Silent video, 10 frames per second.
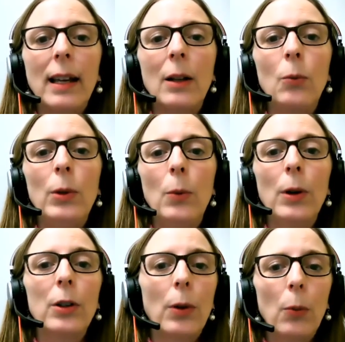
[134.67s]
and we
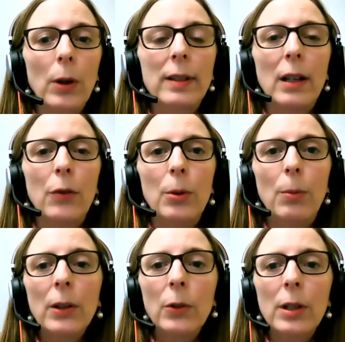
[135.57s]
worked with WorkSafe New
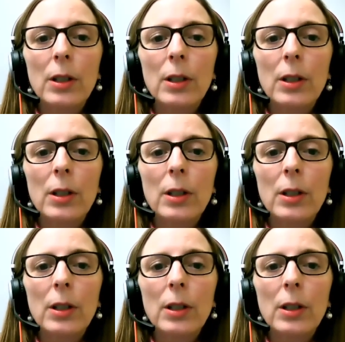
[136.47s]
Brunswick